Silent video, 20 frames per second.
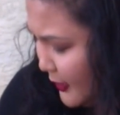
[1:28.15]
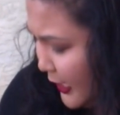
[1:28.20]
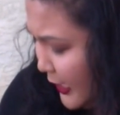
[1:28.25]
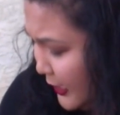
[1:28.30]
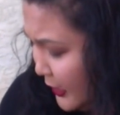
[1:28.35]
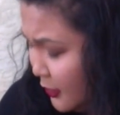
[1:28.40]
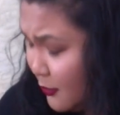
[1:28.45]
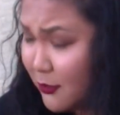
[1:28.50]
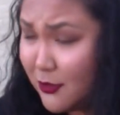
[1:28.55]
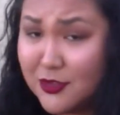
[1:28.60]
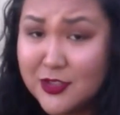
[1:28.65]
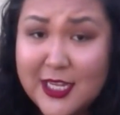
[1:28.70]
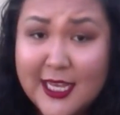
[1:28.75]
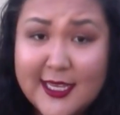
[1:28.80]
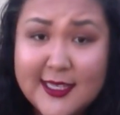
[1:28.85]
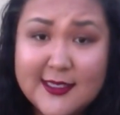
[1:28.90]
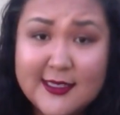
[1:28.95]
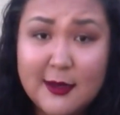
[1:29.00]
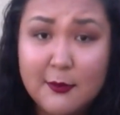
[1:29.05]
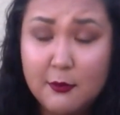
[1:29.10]
and you will
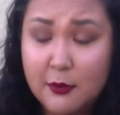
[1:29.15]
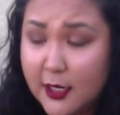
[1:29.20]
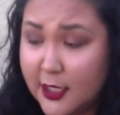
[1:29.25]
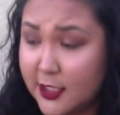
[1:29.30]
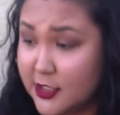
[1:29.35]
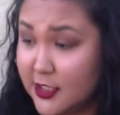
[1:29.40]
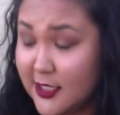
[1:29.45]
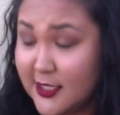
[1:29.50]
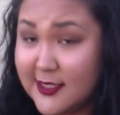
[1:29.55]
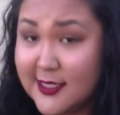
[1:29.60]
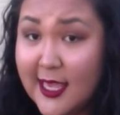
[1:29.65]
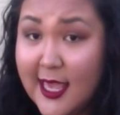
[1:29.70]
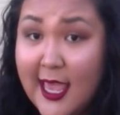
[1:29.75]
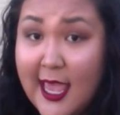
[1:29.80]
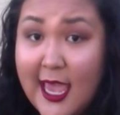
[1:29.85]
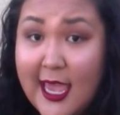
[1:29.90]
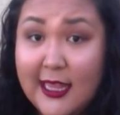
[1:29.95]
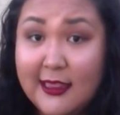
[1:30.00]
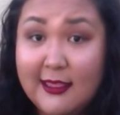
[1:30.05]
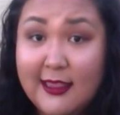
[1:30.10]
take some brushes
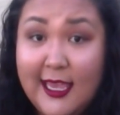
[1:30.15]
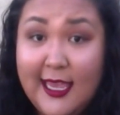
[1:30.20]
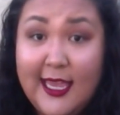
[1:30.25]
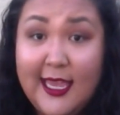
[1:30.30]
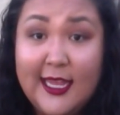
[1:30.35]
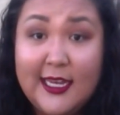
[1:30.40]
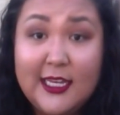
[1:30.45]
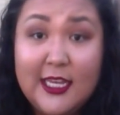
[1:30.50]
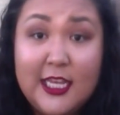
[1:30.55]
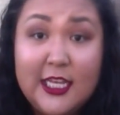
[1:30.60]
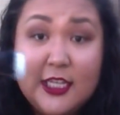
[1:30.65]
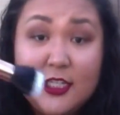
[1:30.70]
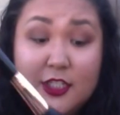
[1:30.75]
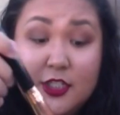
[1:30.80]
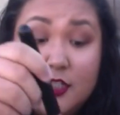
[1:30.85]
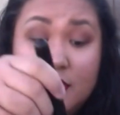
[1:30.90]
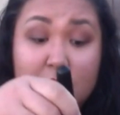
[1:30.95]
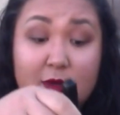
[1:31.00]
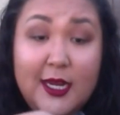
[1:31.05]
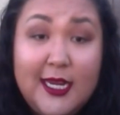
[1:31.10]
and lay it
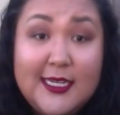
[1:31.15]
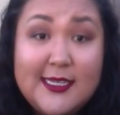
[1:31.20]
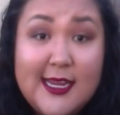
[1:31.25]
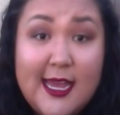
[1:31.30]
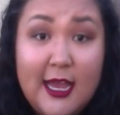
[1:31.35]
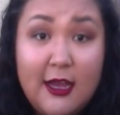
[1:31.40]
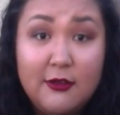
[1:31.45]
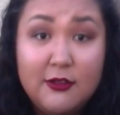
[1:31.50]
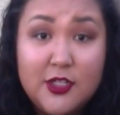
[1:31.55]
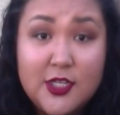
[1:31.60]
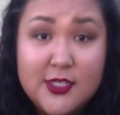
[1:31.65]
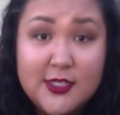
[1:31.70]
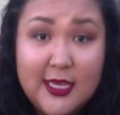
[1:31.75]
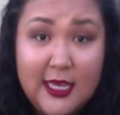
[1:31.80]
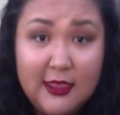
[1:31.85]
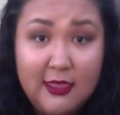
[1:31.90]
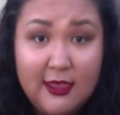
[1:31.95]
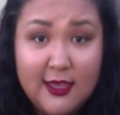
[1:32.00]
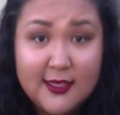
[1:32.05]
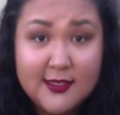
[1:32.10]
straight down just
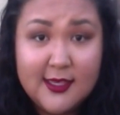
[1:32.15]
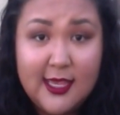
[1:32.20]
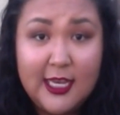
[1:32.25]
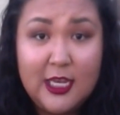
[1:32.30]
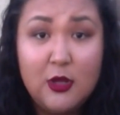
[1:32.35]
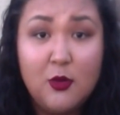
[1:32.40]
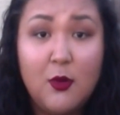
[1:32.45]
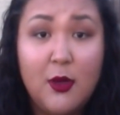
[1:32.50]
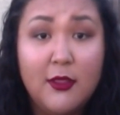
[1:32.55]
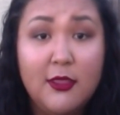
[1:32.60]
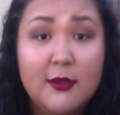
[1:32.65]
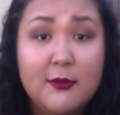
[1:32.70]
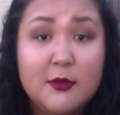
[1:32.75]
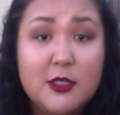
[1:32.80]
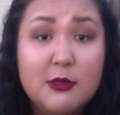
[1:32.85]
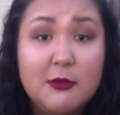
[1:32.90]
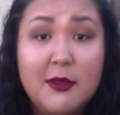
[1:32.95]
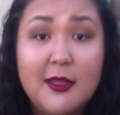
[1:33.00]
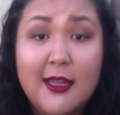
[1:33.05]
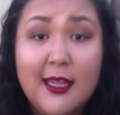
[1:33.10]
like this, and you want them
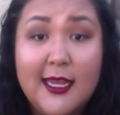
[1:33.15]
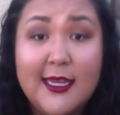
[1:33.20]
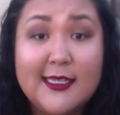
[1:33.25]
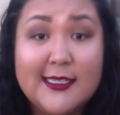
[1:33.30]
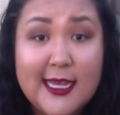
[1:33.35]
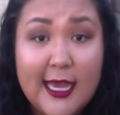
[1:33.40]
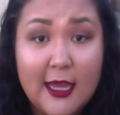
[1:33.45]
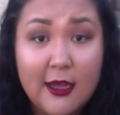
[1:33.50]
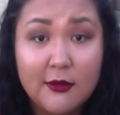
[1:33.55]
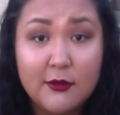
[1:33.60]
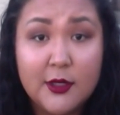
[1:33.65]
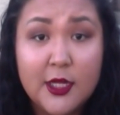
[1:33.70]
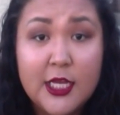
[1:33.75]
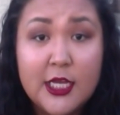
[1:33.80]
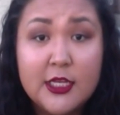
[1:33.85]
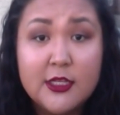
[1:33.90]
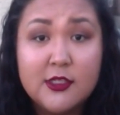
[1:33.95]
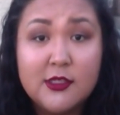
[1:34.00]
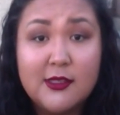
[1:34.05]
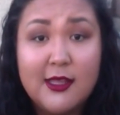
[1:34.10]
to be laying down
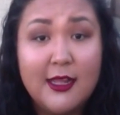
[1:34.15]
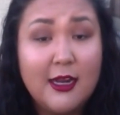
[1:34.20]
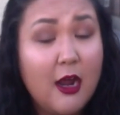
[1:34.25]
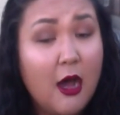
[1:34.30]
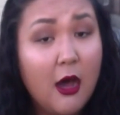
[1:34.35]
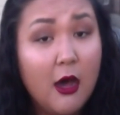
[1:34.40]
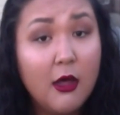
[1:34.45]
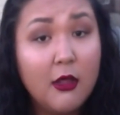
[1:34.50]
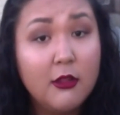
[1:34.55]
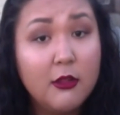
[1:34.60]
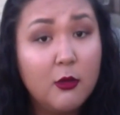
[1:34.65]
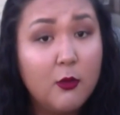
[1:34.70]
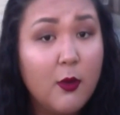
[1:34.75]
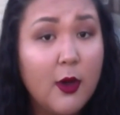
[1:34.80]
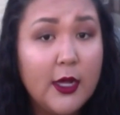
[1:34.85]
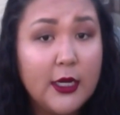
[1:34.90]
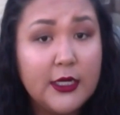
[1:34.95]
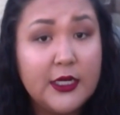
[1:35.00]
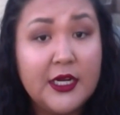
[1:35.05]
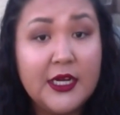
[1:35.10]
so that all the
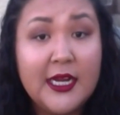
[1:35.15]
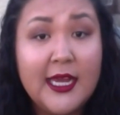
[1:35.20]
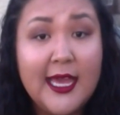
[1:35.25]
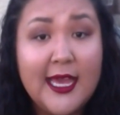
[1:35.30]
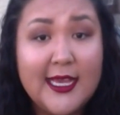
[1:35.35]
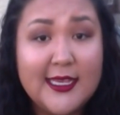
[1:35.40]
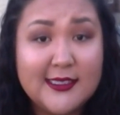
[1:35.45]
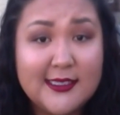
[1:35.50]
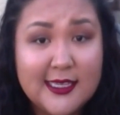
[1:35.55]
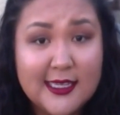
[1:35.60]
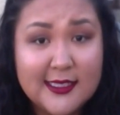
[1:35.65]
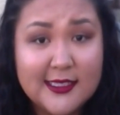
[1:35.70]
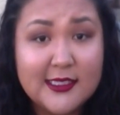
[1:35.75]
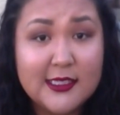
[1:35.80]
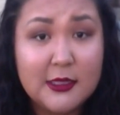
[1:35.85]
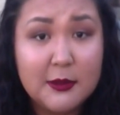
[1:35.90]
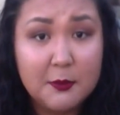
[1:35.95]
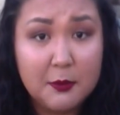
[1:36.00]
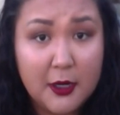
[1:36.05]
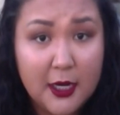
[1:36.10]
water exits
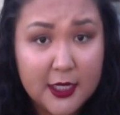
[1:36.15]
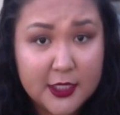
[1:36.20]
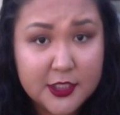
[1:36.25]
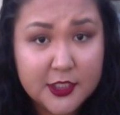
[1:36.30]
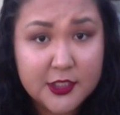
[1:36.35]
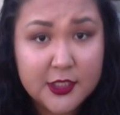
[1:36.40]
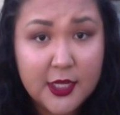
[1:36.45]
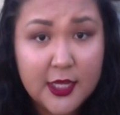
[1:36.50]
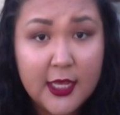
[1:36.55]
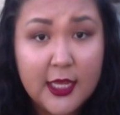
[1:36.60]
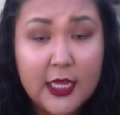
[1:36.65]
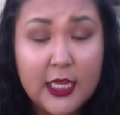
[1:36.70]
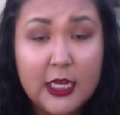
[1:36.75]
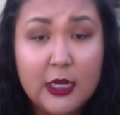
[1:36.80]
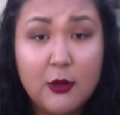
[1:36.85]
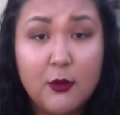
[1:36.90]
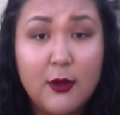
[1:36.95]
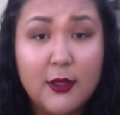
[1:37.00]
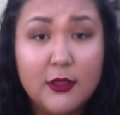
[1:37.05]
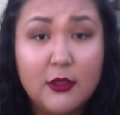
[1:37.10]
the brush. You
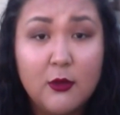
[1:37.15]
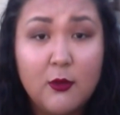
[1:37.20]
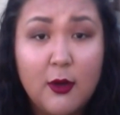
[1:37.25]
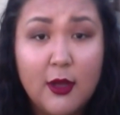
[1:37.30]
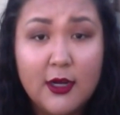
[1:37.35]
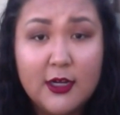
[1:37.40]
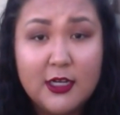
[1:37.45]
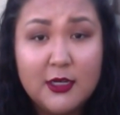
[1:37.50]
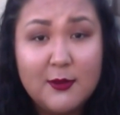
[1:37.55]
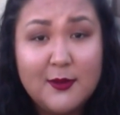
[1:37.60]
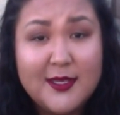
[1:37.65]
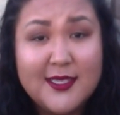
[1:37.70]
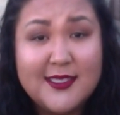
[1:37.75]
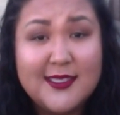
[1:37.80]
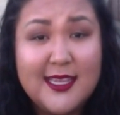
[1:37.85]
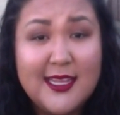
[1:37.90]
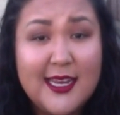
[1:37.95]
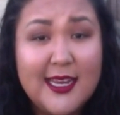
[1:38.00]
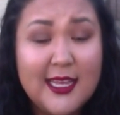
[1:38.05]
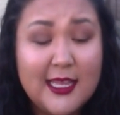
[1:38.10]
don't want the water to be
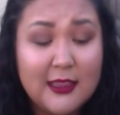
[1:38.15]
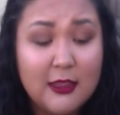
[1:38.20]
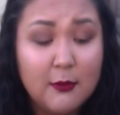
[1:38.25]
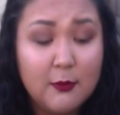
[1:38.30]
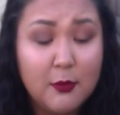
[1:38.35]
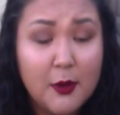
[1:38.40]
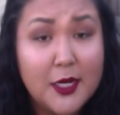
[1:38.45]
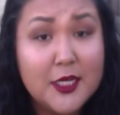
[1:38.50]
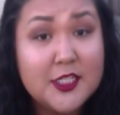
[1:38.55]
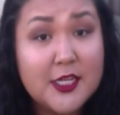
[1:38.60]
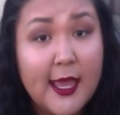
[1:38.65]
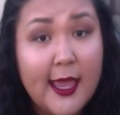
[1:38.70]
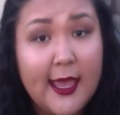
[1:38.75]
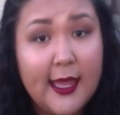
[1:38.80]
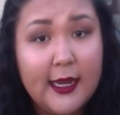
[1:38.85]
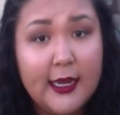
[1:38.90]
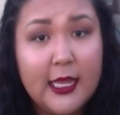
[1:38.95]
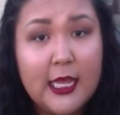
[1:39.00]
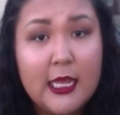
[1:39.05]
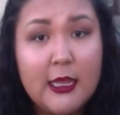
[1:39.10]
sitting in the brush
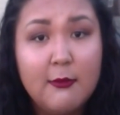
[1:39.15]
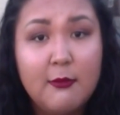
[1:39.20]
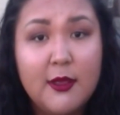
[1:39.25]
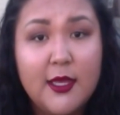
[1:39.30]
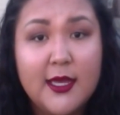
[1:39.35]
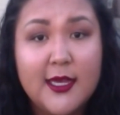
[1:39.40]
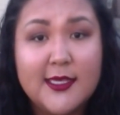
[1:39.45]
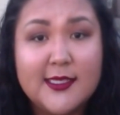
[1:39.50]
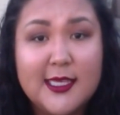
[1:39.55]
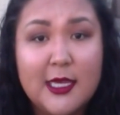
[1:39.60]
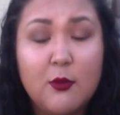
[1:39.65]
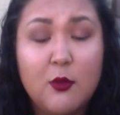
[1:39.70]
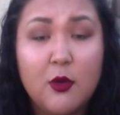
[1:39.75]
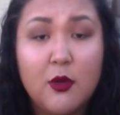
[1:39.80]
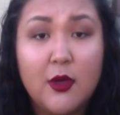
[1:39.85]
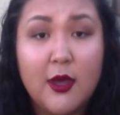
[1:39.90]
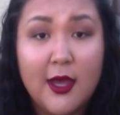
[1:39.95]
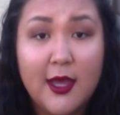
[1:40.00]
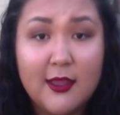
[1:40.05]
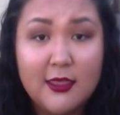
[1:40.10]
head, because it will
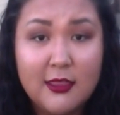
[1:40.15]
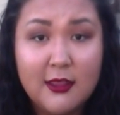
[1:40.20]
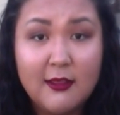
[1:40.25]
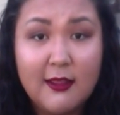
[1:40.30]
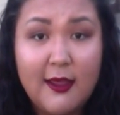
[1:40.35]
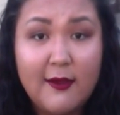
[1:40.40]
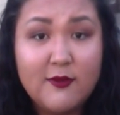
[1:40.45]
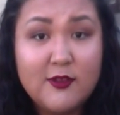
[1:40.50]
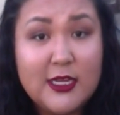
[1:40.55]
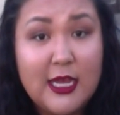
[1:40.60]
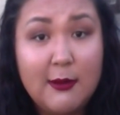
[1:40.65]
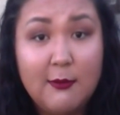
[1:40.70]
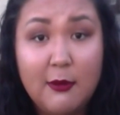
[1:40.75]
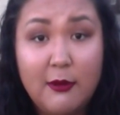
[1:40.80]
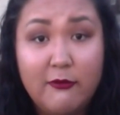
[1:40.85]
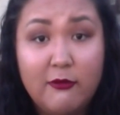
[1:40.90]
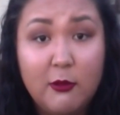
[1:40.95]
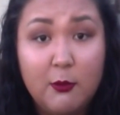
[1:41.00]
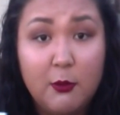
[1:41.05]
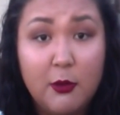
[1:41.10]
cut the lifetime
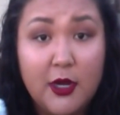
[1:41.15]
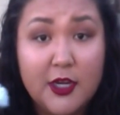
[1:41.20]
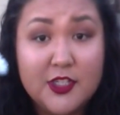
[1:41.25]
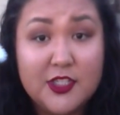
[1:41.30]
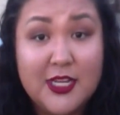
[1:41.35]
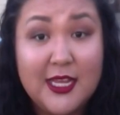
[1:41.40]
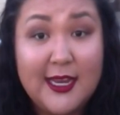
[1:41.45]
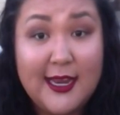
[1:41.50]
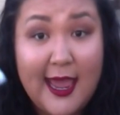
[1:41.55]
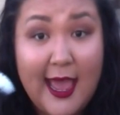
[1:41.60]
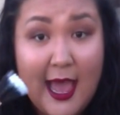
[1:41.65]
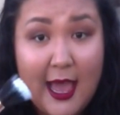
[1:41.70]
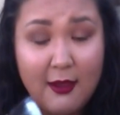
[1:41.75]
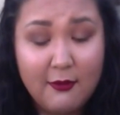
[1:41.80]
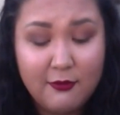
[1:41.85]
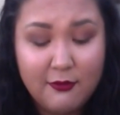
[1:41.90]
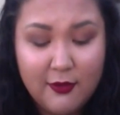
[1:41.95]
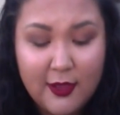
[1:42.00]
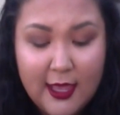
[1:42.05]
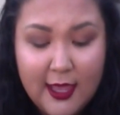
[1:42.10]
of the brush in
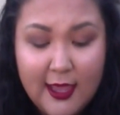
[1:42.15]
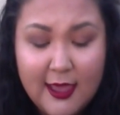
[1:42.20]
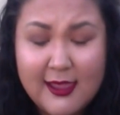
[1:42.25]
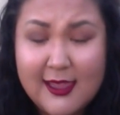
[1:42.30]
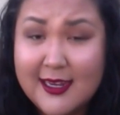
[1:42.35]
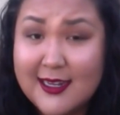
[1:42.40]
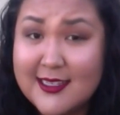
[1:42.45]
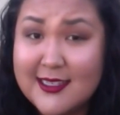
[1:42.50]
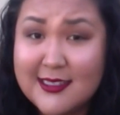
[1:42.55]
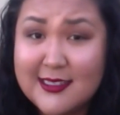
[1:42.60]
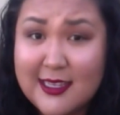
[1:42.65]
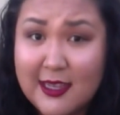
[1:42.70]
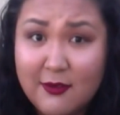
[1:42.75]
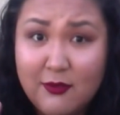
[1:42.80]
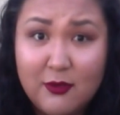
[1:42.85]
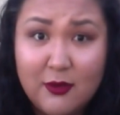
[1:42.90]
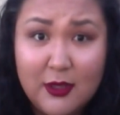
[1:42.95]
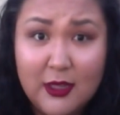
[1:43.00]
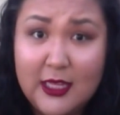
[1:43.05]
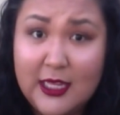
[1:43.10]
half, and that is
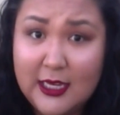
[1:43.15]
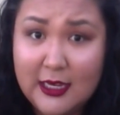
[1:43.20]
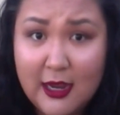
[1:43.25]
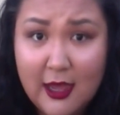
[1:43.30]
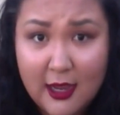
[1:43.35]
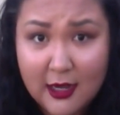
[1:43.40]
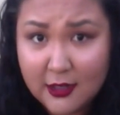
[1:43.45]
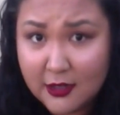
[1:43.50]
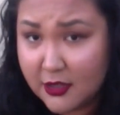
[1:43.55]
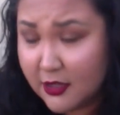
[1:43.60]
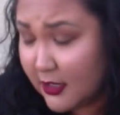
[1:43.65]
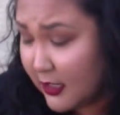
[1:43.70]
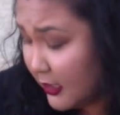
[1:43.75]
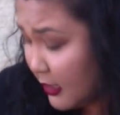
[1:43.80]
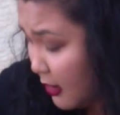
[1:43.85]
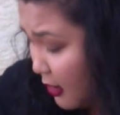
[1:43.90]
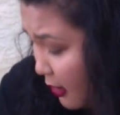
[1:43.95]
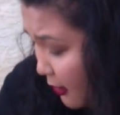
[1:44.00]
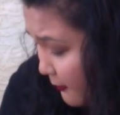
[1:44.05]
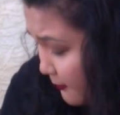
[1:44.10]
definitely not good at
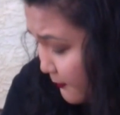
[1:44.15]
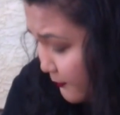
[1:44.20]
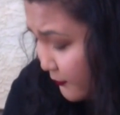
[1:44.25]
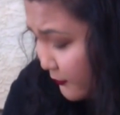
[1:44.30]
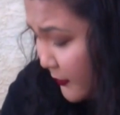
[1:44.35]
all.